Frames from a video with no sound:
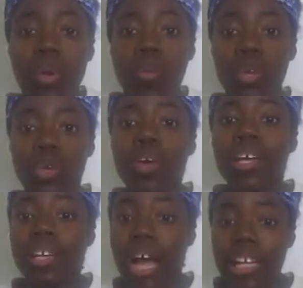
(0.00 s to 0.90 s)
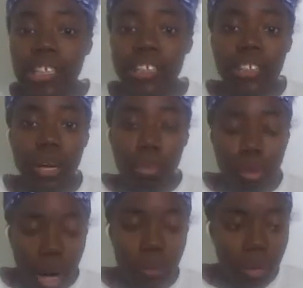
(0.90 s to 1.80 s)
when you acknowledge a
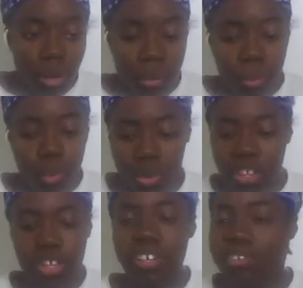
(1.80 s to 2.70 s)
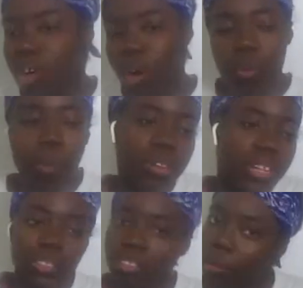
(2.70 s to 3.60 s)
problem within yourself or
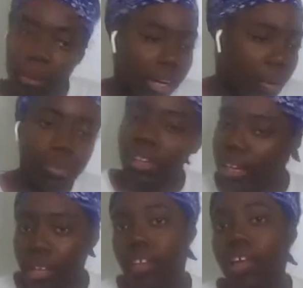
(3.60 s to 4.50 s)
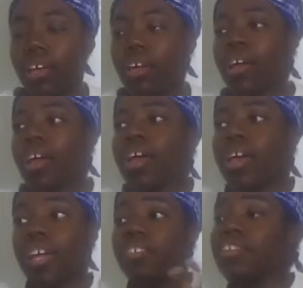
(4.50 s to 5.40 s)
within somebody, with anything,
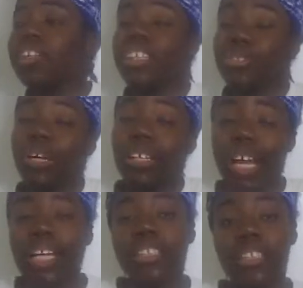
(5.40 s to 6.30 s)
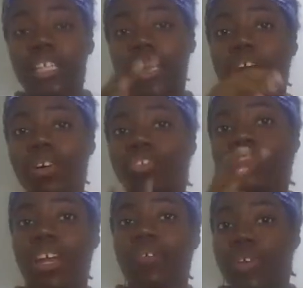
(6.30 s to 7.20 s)
it's good that you acknowledge it. Now you just
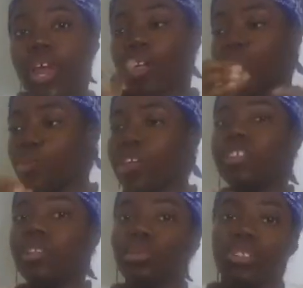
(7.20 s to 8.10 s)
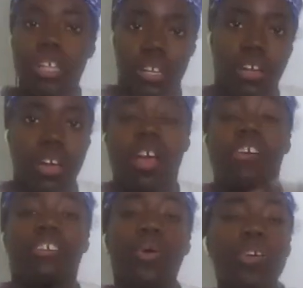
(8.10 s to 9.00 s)
gotta figure out the resolution.
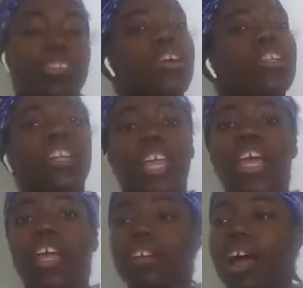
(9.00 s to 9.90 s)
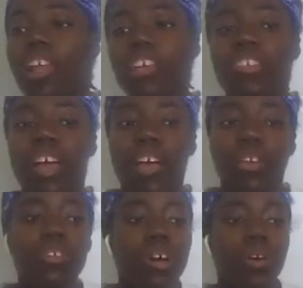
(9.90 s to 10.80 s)
So it's good that they acknowledge that,
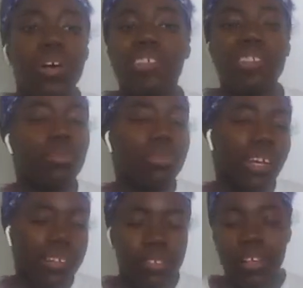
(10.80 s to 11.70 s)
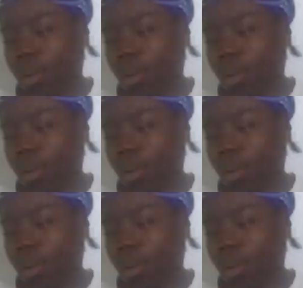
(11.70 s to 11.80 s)
you know, it's some things in